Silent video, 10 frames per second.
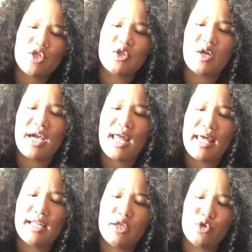So they got
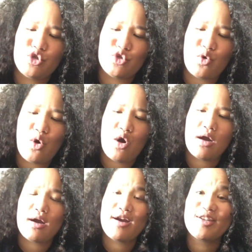like little
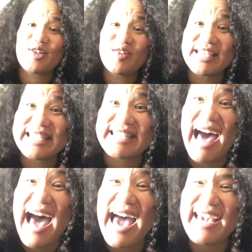drawers on the
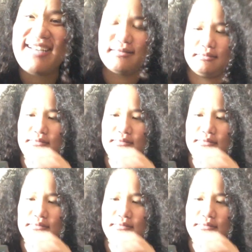side.